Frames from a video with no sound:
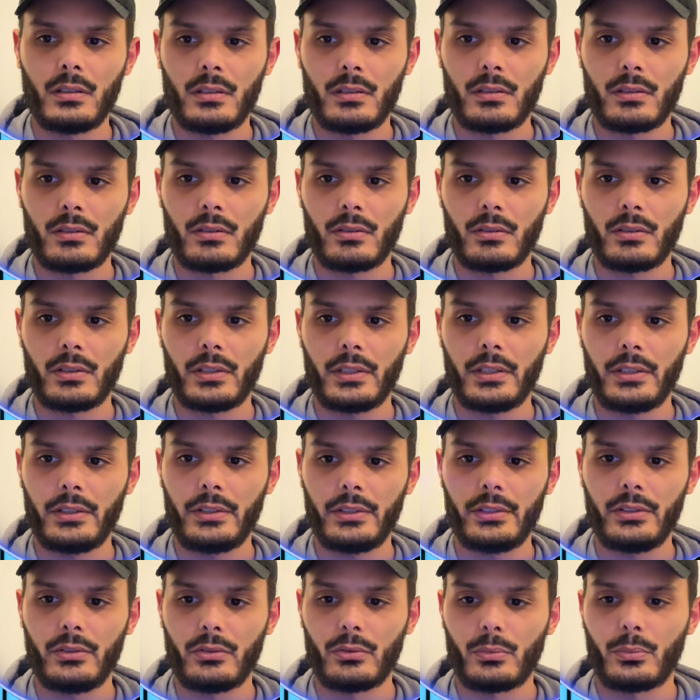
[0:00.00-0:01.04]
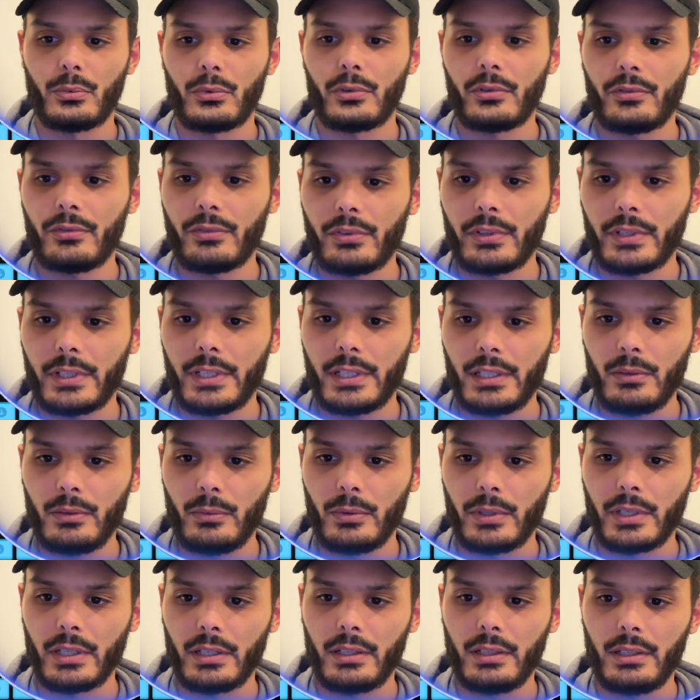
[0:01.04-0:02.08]
So here is your profile.
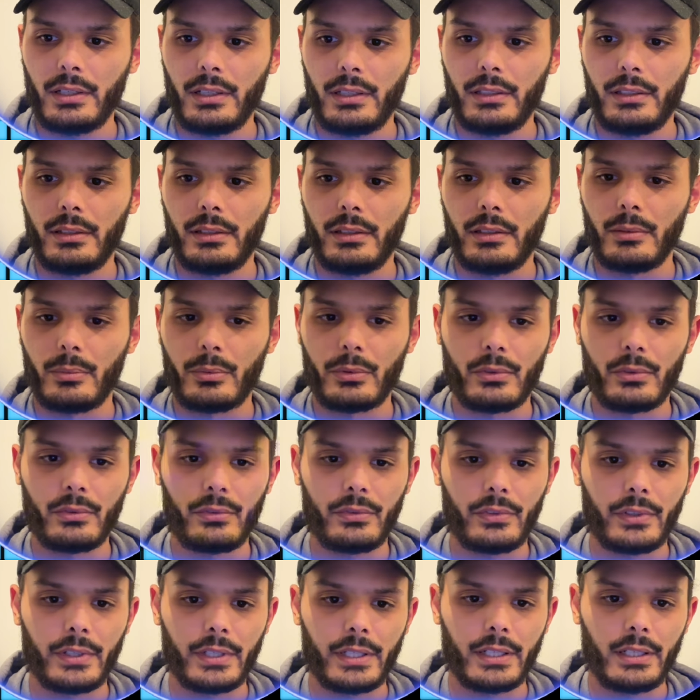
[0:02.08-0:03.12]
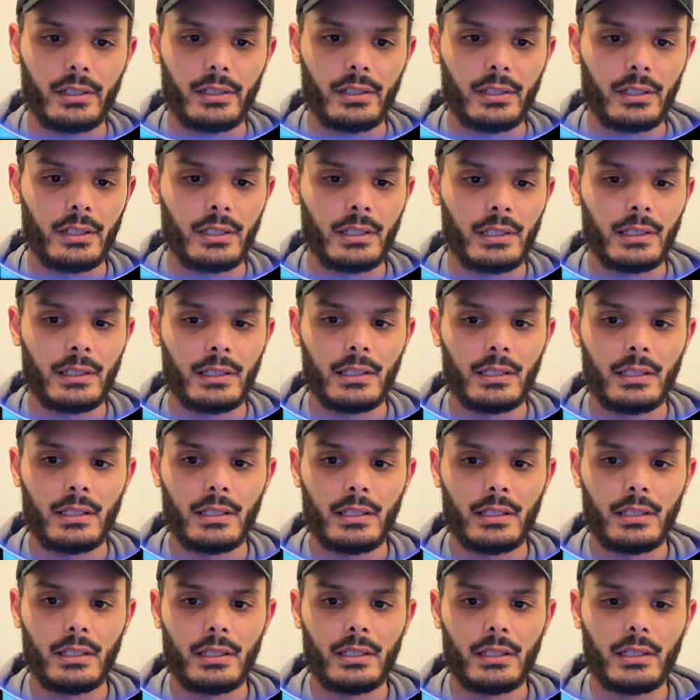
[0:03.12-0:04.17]
You can edit the profile,
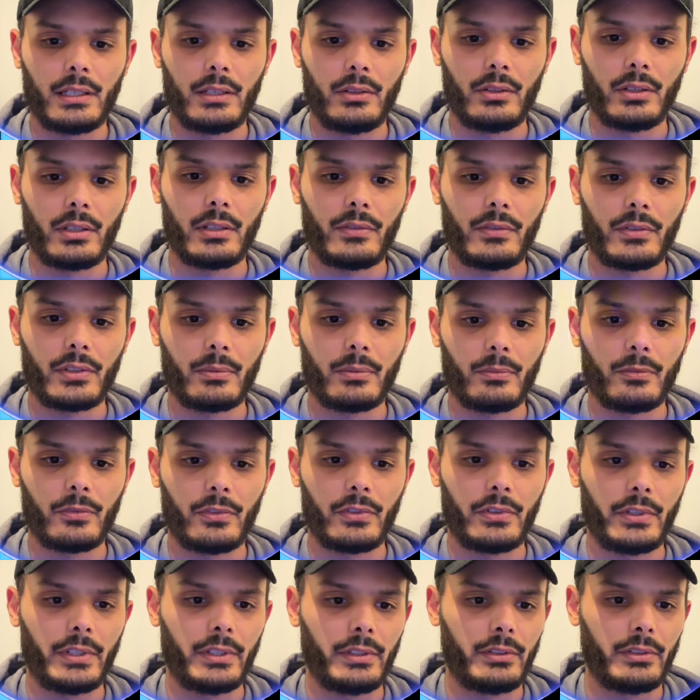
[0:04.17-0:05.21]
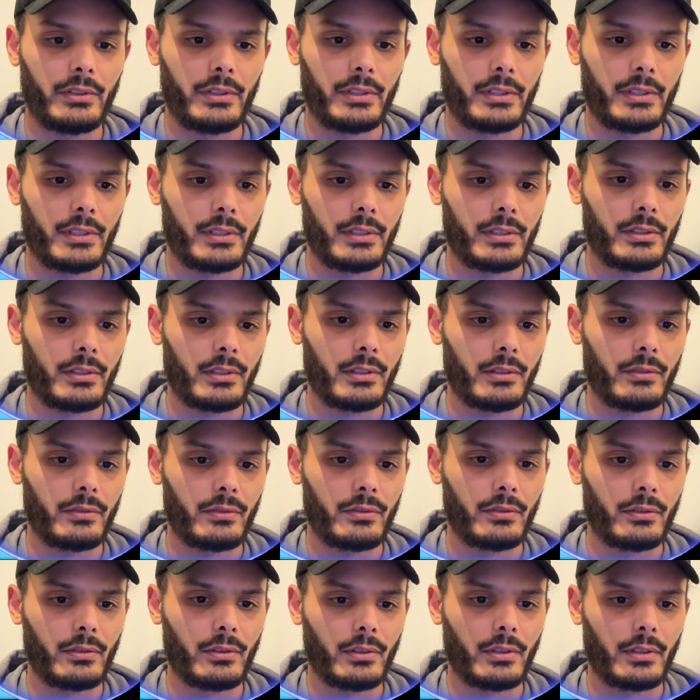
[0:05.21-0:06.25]
and you have some very interesting
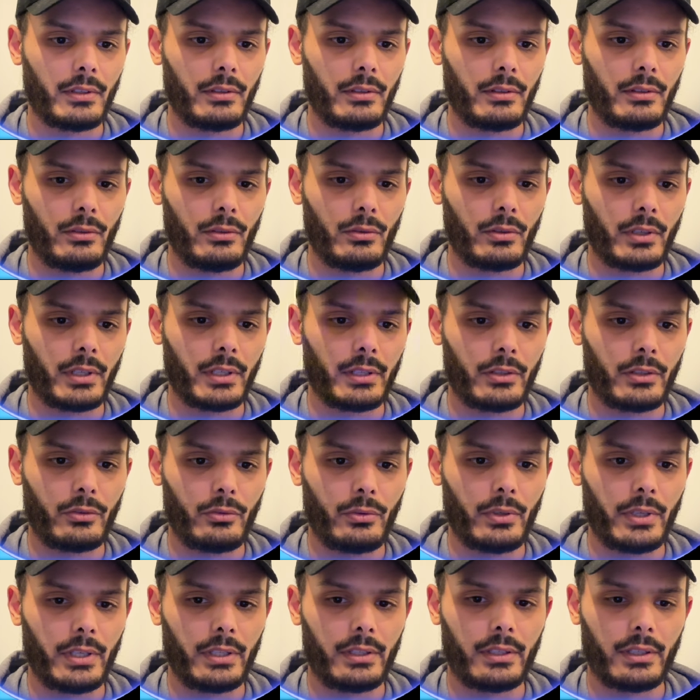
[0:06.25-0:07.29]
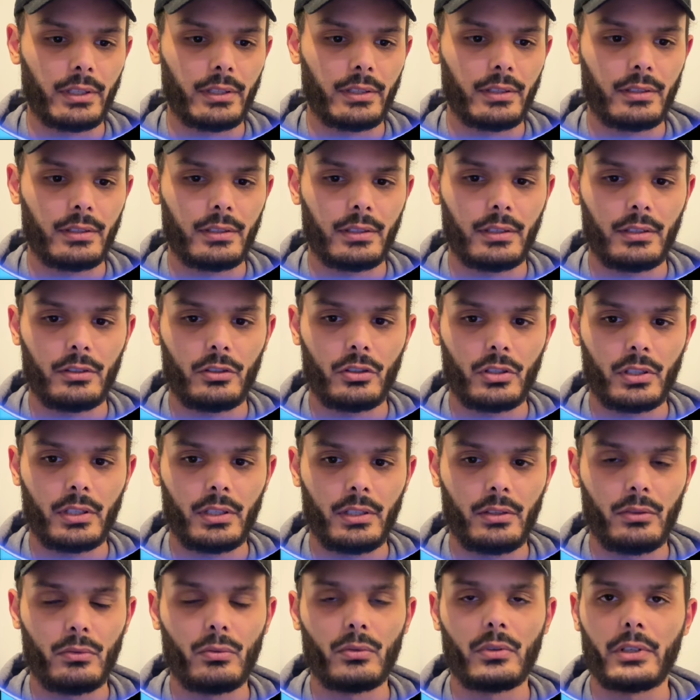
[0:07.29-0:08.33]
stuff. You can create SSH
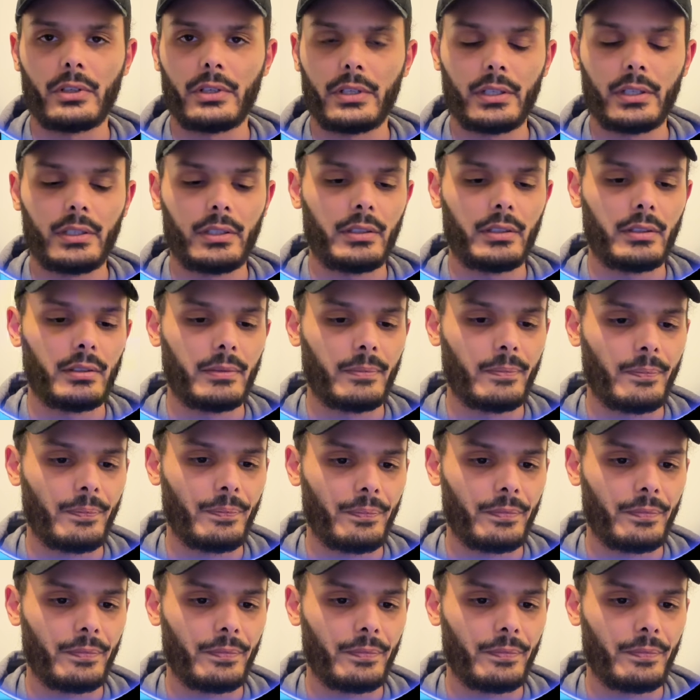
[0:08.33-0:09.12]
key to connect.